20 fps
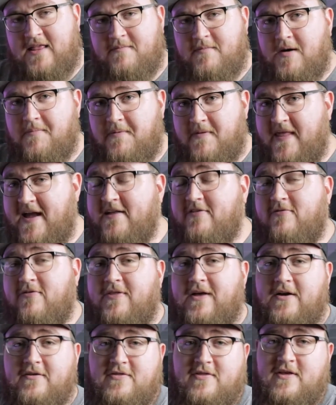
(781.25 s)
them up, and that's
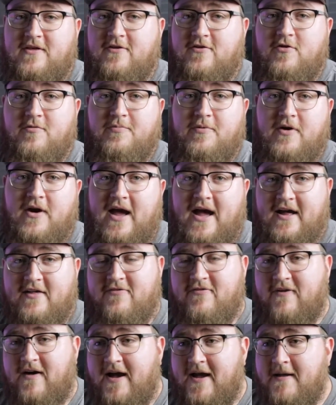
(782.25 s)
without the Super
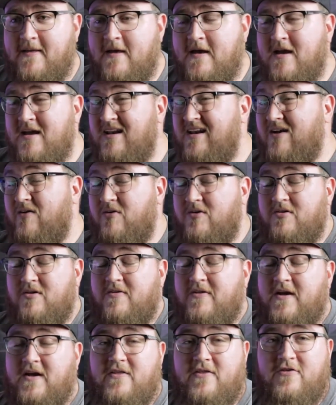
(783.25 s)
X5. Now, what do
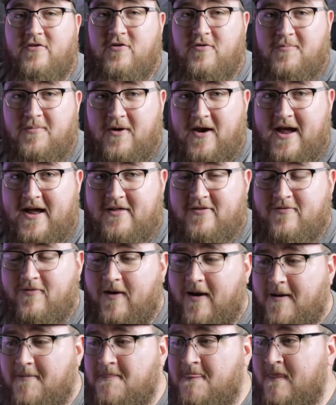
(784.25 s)
I think of the Super
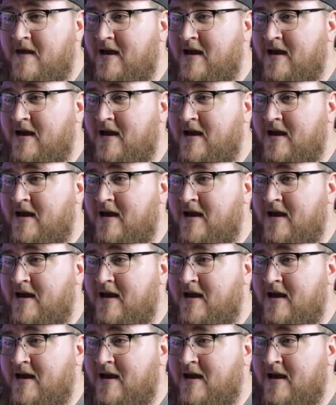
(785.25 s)
X5?